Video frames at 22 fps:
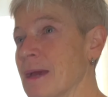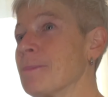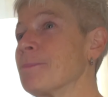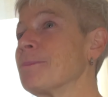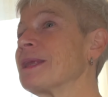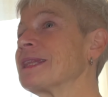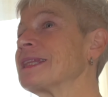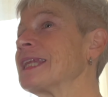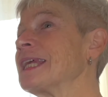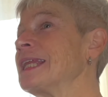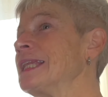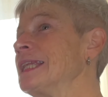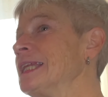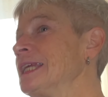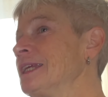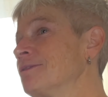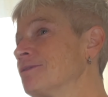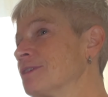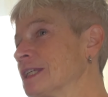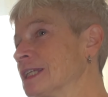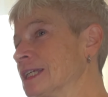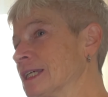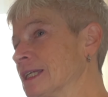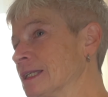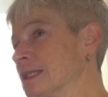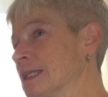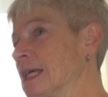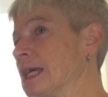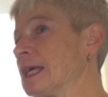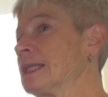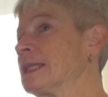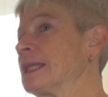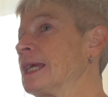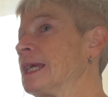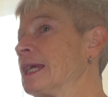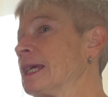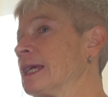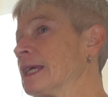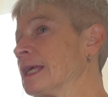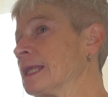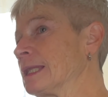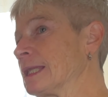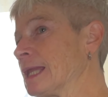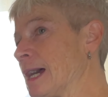but they leave it in and they
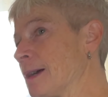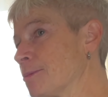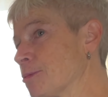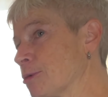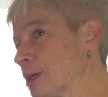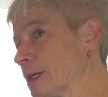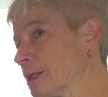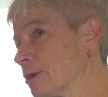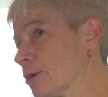elaborate